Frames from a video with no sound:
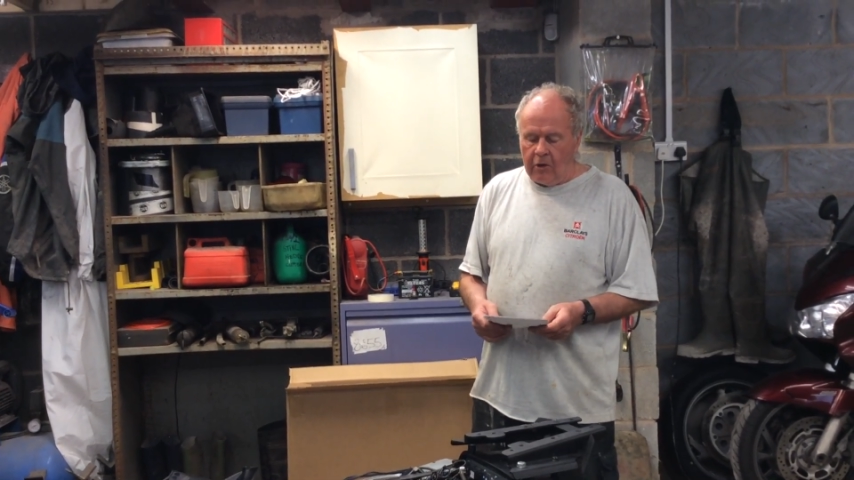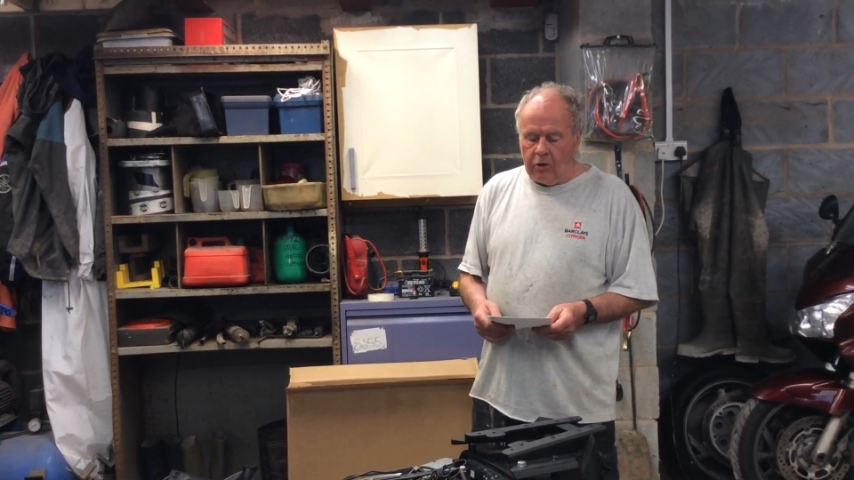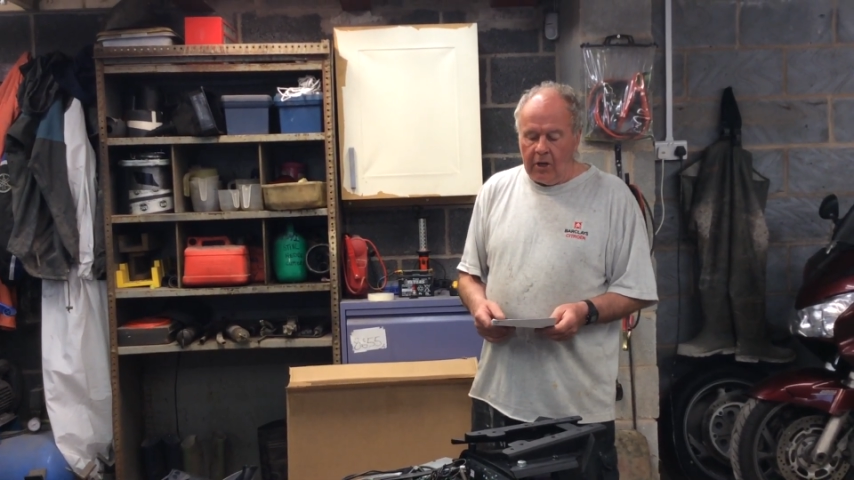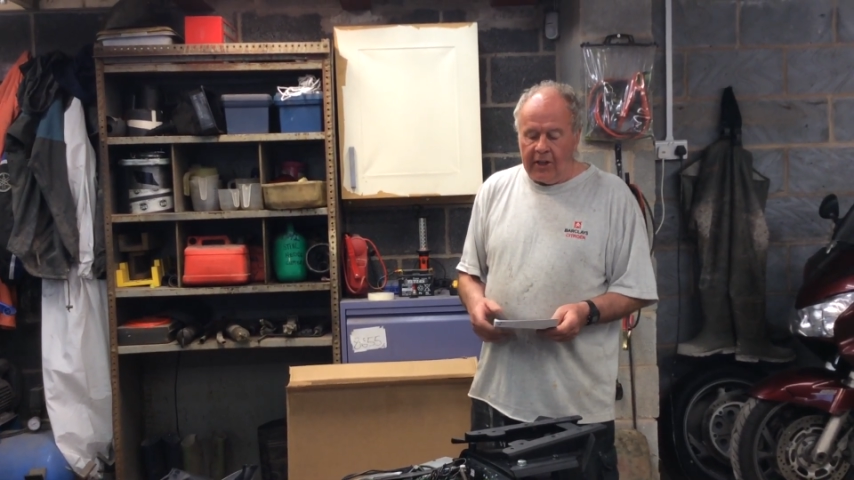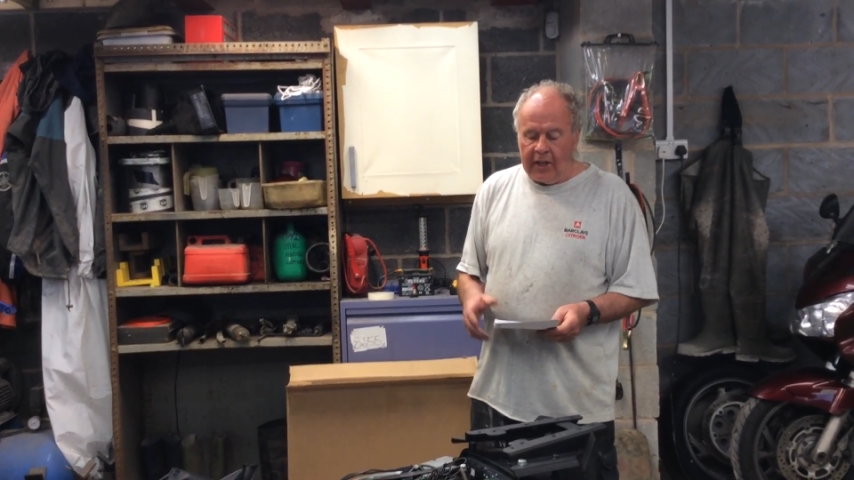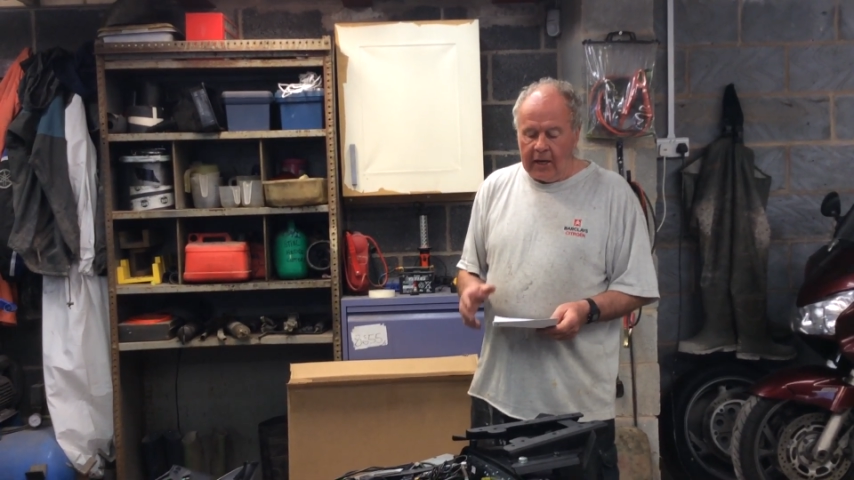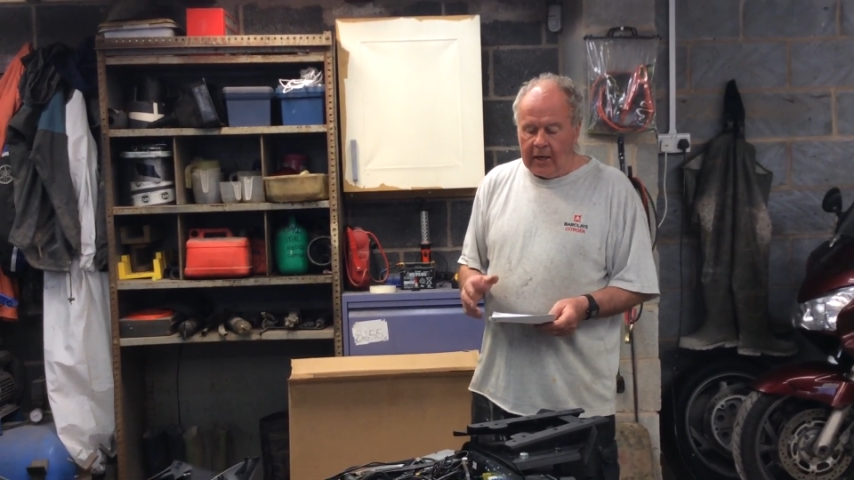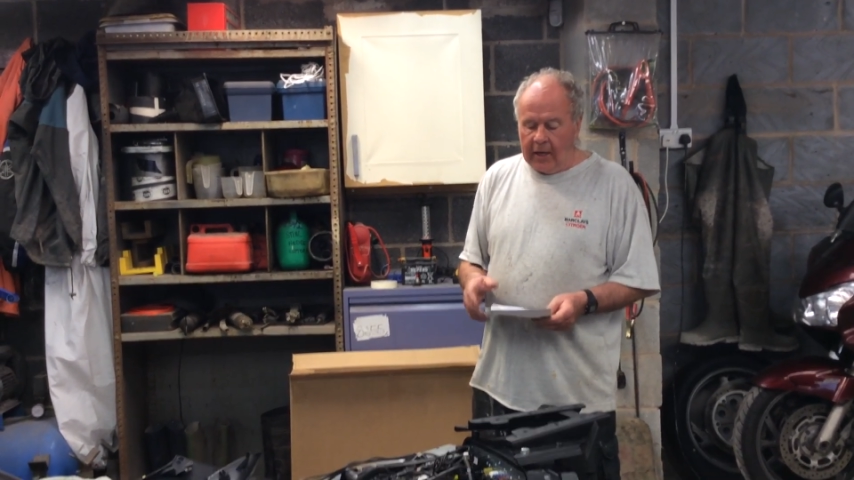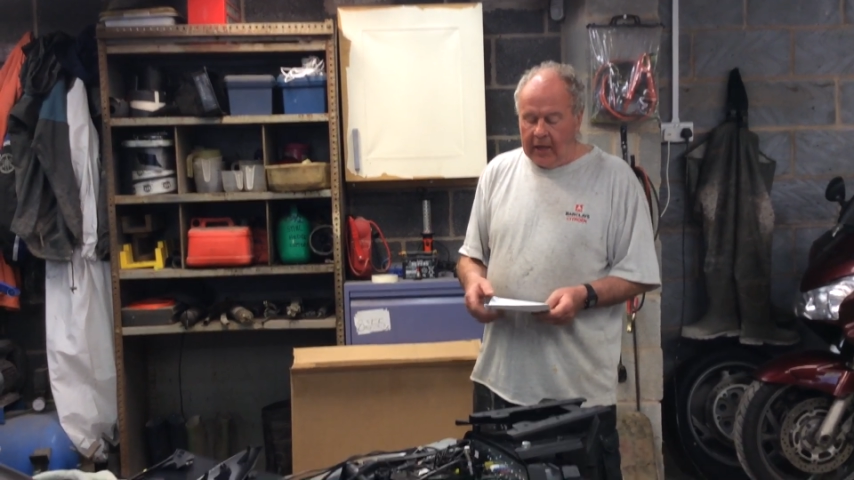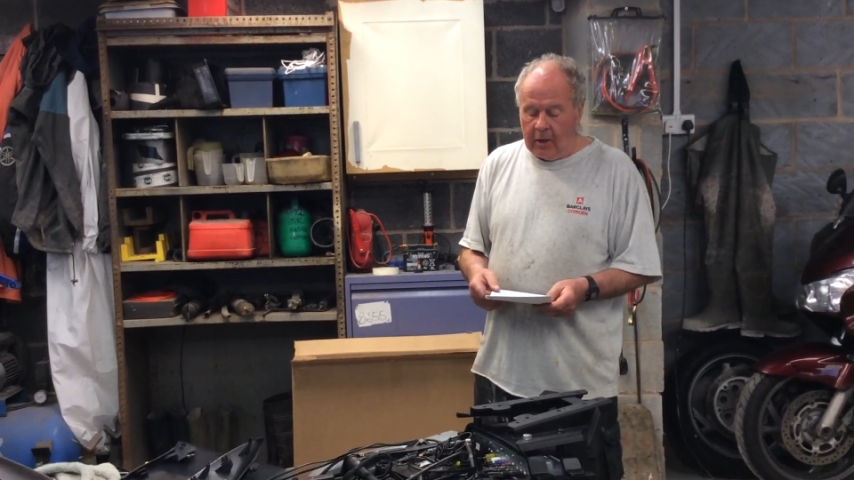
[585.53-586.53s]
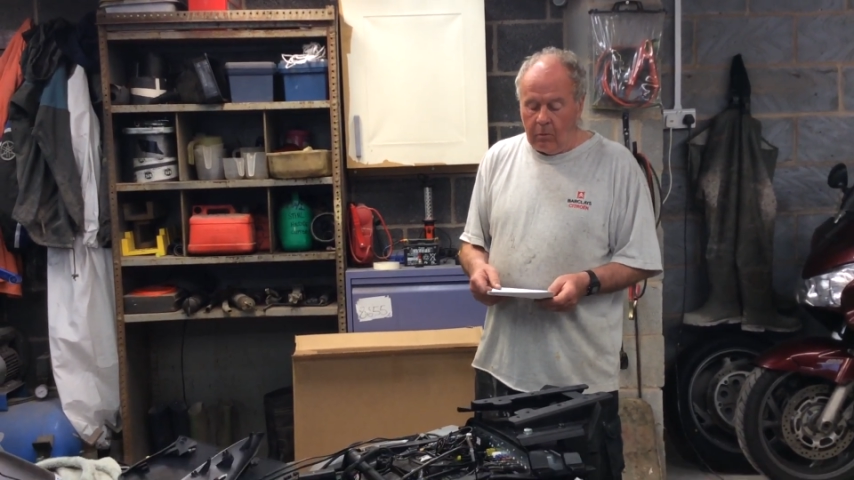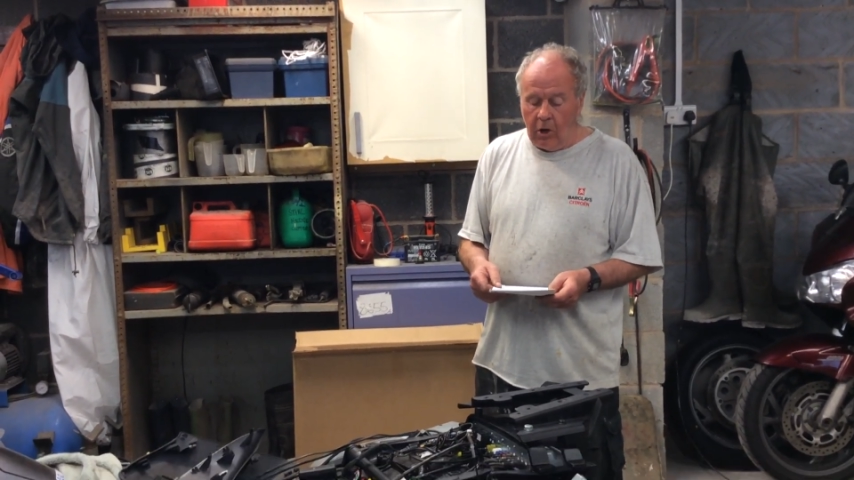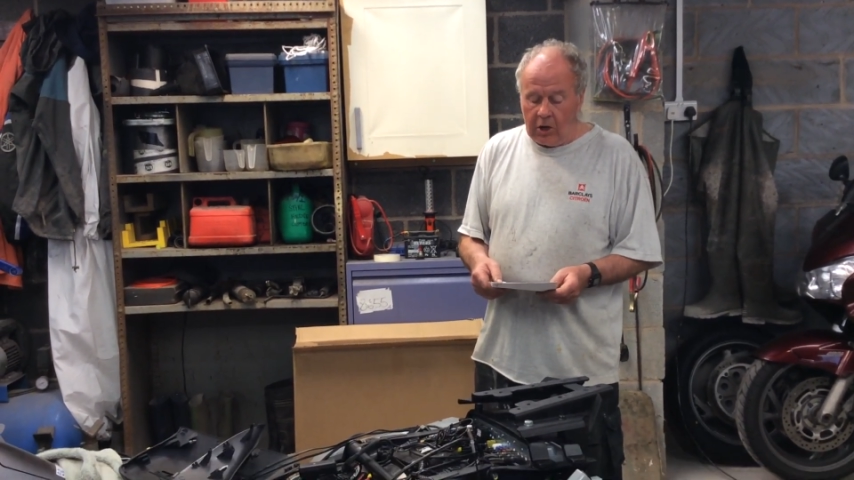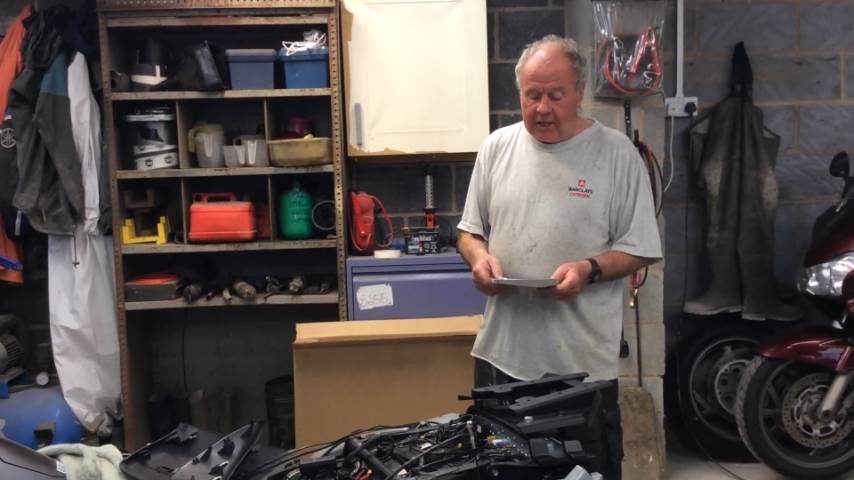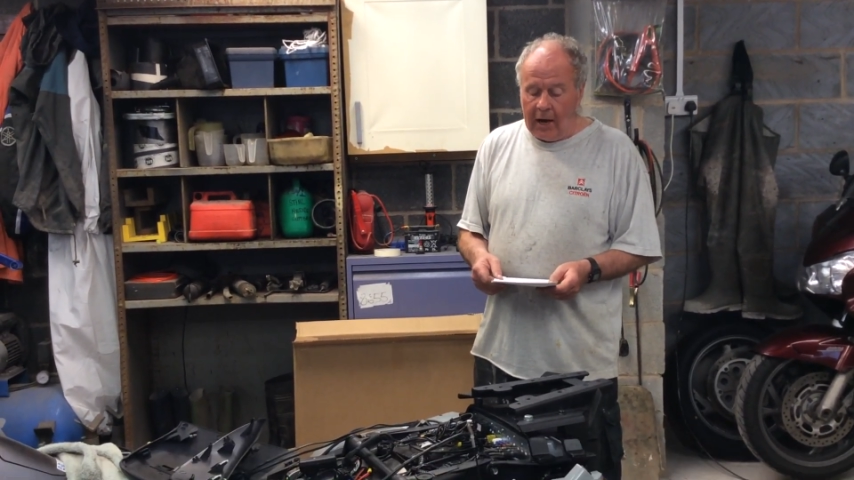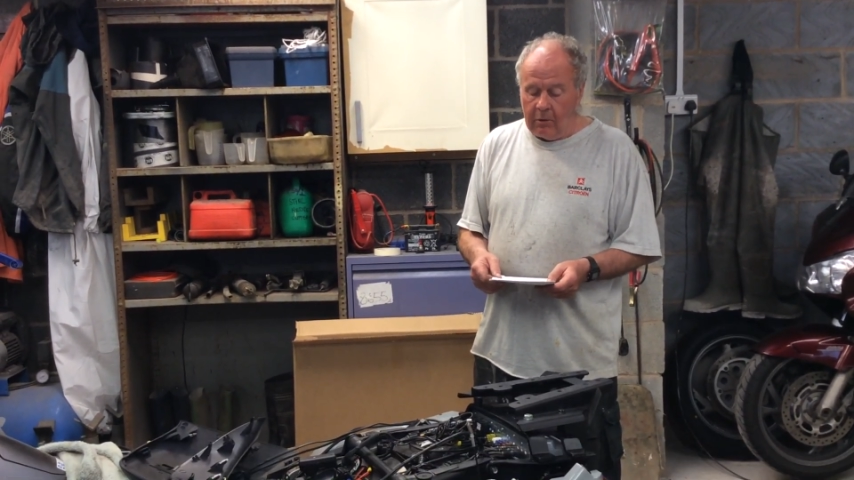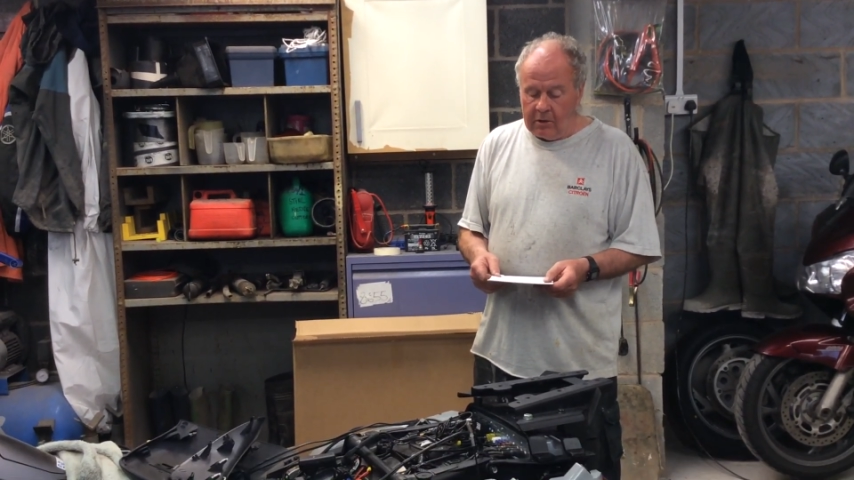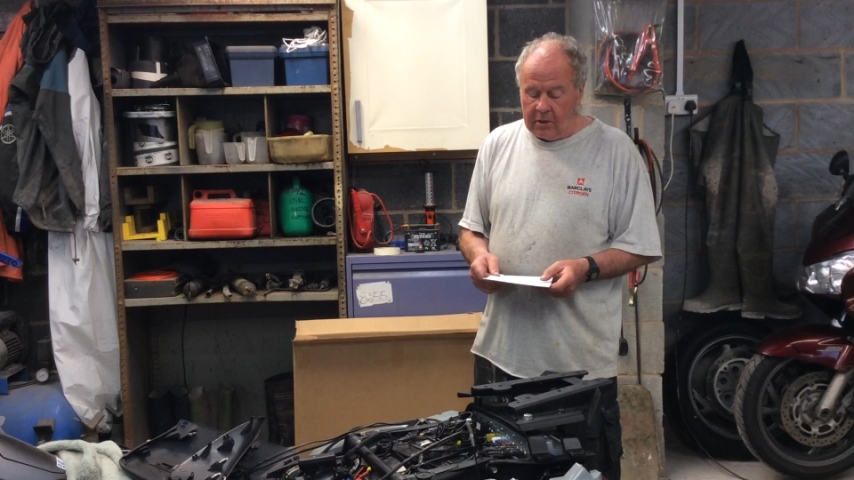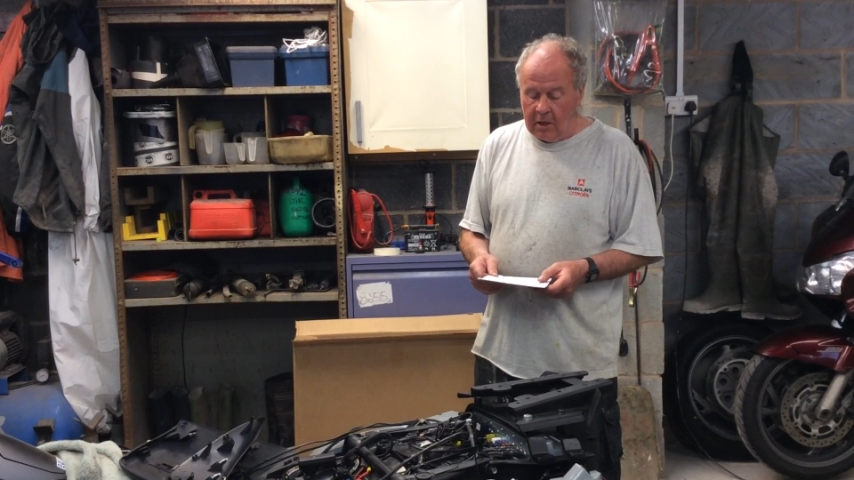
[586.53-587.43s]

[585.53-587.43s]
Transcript: The only thing, and it worked out